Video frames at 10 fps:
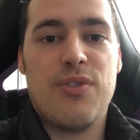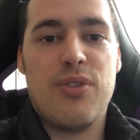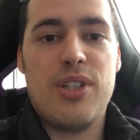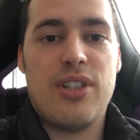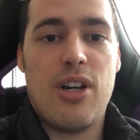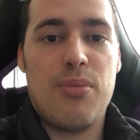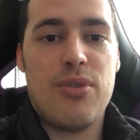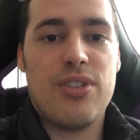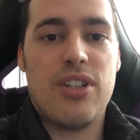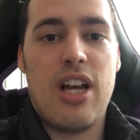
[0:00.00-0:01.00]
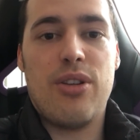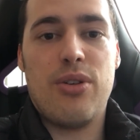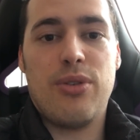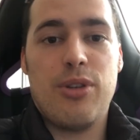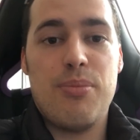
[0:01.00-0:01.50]
for e-commerce a lot
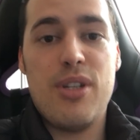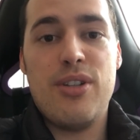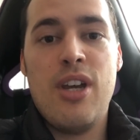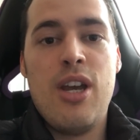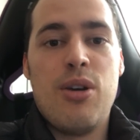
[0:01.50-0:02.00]
longer than me,